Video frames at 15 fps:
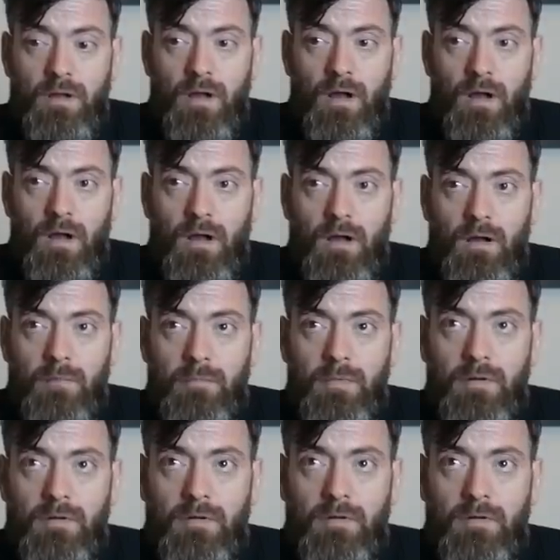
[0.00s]
But
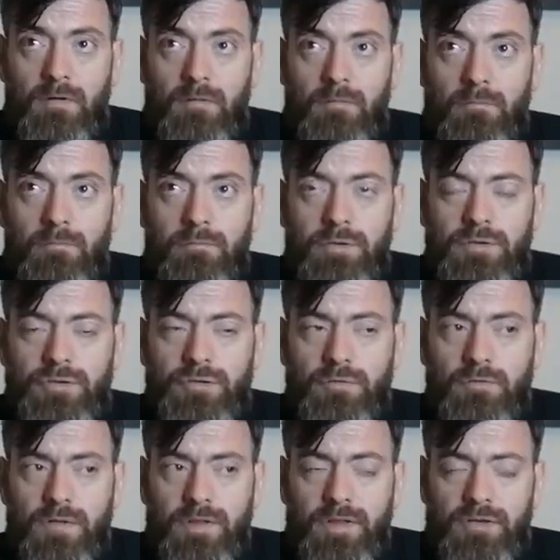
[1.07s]

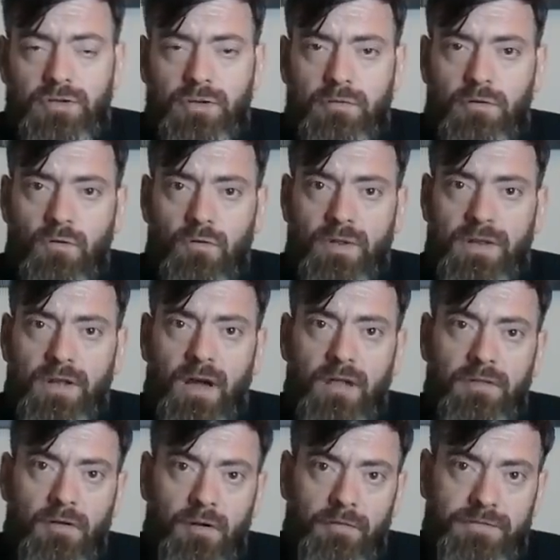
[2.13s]
surely they should have called in
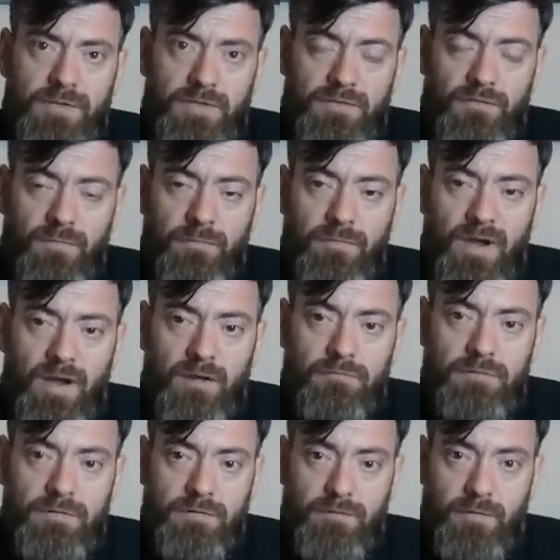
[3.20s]
other officers from
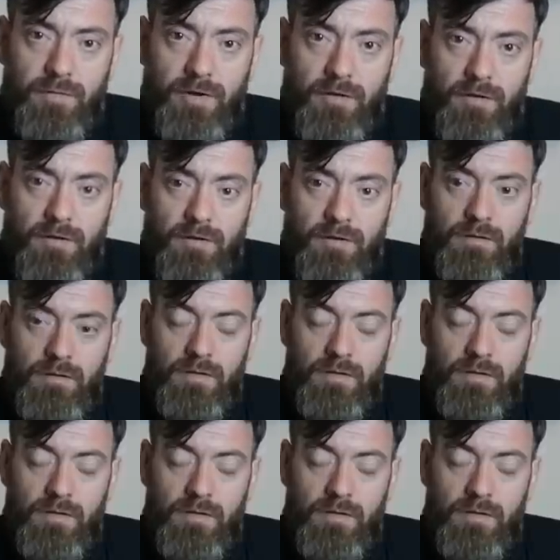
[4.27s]
out of the borough